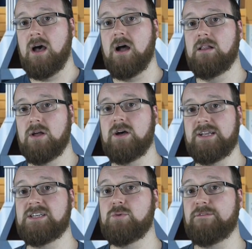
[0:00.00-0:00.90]
are lured
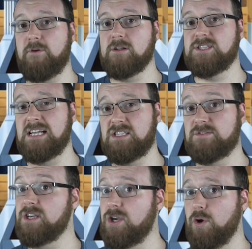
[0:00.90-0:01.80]
into a false sense of
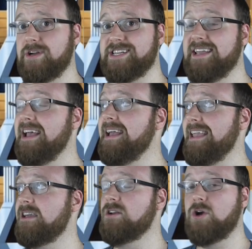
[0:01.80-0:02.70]
security, he
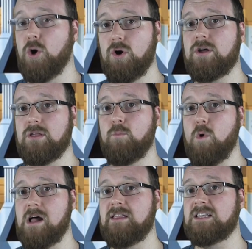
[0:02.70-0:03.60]
can cook them
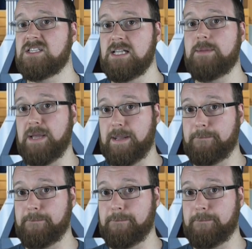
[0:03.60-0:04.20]
while they're sleeping.